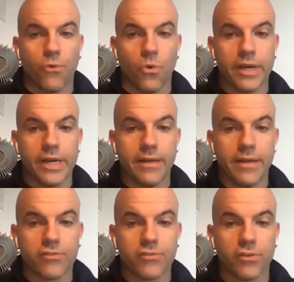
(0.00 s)
for
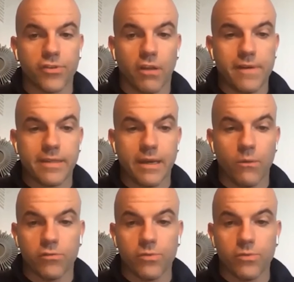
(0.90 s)
indoxyl sulfate
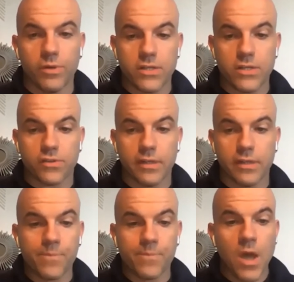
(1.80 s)
that was really
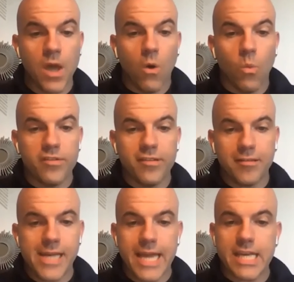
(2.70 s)
interesting was
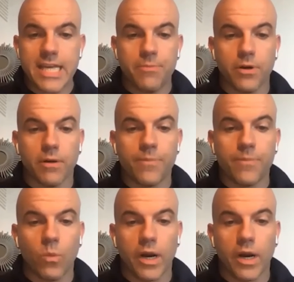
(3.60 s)
this gatekeeper,